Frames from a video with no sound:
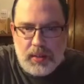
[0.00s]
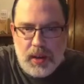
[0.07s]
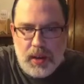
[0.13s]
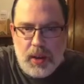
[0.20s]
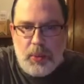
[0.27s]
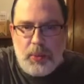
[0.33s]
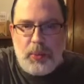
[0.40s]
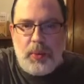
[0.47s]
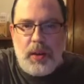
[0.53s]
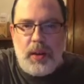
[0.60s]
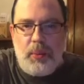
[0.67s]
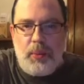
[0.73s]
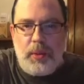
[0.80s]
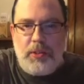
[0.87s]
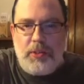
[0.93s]
Oh,
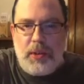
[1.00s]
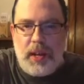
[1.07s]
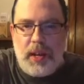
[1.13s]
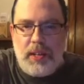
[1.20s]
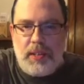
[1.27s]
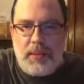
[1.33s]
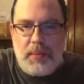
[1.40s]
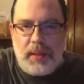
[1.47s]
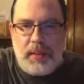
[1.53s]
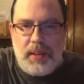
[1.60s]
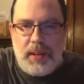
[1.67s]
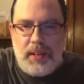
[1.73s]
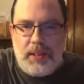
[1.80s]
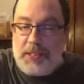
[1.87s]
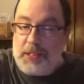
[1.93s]
we tried
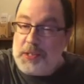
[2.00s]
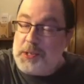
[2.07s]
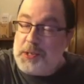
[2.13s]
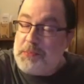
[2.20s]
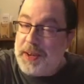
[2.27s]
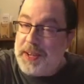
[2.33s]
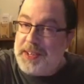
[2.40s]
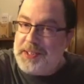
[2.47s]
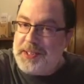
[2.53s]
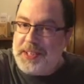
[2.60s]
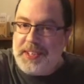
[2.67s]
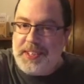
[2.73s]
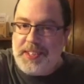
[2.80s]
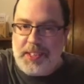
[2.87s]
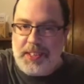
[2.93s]
McDonald's
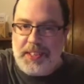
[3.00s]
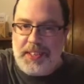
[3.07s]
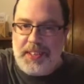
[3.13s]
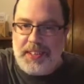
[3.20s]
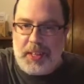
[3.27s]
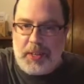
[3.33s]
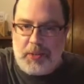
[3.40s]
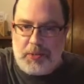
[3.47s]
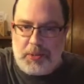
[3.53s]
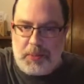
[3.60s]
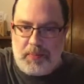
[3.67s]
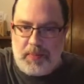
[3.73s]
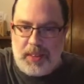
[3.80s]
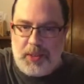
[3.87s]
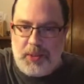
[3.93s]
spicy chicken nuggets
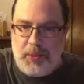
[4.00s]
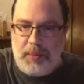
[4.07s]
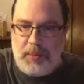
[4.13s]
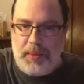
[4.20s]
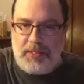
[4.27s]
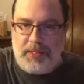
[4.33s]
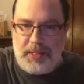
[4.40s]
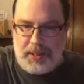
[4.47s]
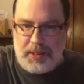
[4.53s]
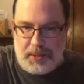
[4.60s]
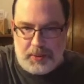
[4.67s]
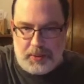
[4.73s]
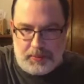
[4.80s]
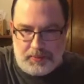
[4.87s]
3 months ago.